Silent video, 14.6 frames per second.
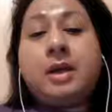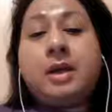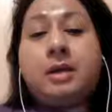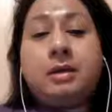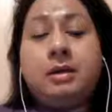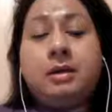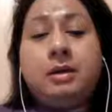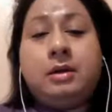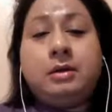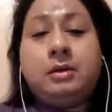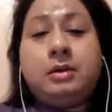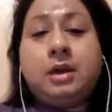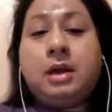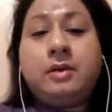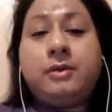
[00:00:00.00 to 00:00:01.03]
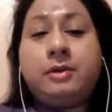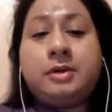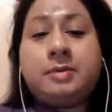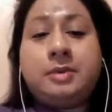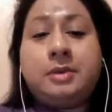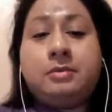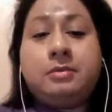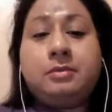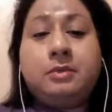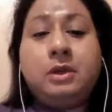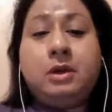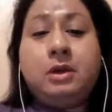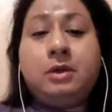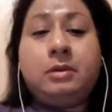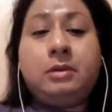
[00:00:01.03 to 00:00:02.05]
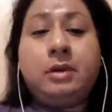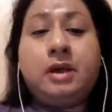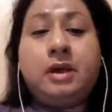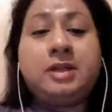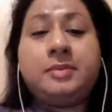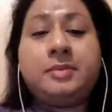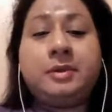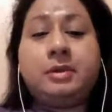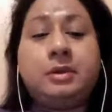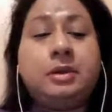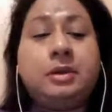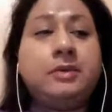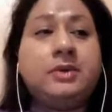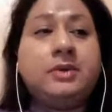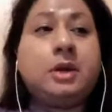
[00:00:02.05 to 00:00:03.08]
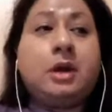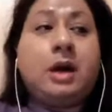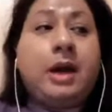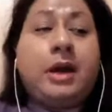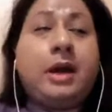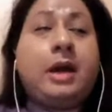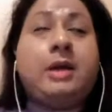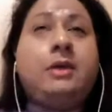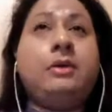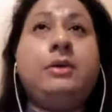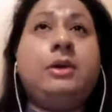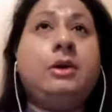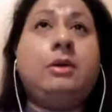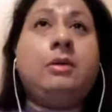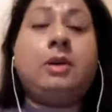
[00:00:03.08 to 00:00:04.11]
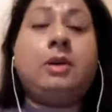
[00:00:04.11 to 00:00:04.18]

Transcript: a law enforcement, expert. None of us are. I don't know.